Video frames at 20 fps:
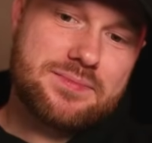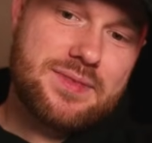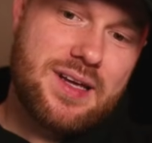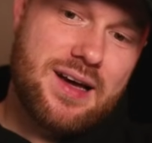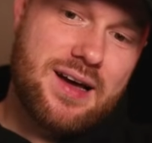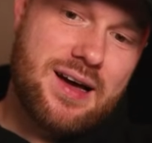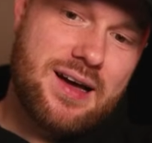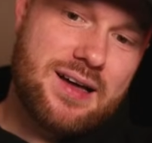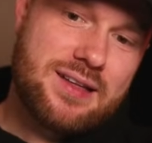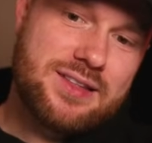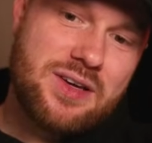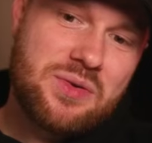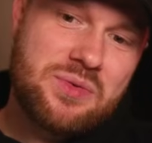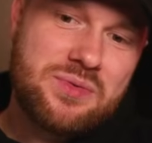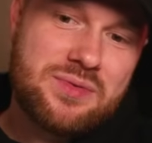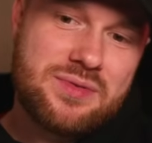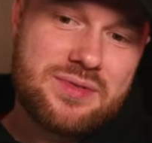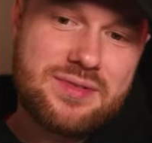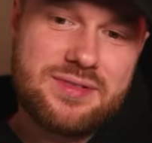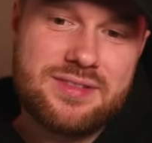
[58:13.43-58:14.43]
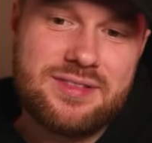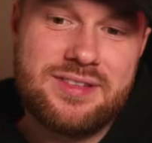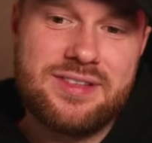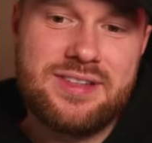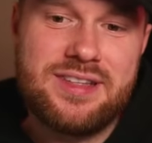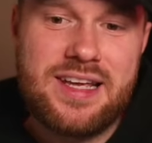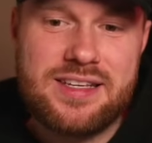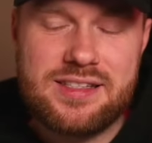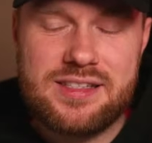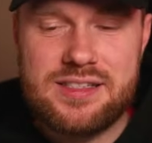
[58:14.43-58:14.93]
I don't
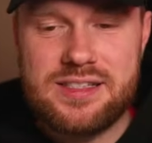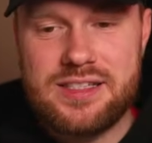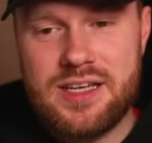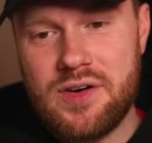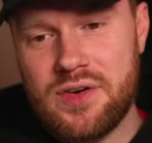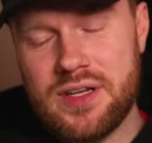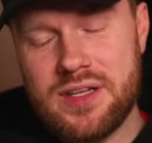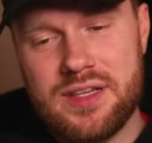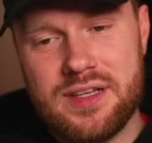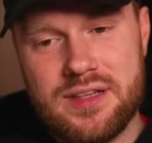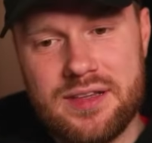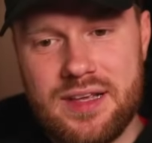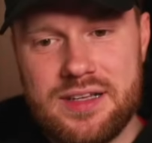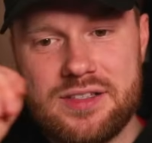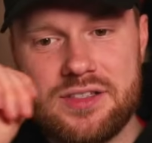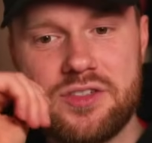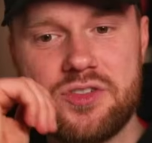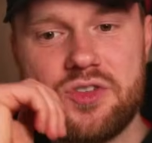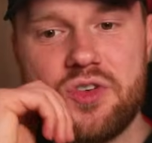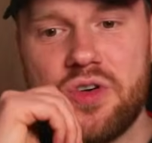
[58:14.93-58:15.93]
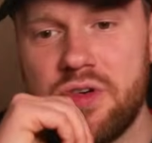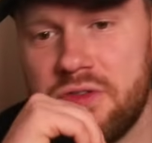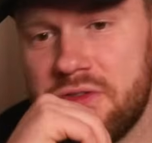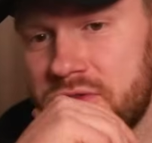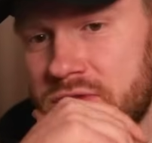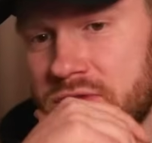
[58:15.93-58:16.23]
necessarily think that's the truth.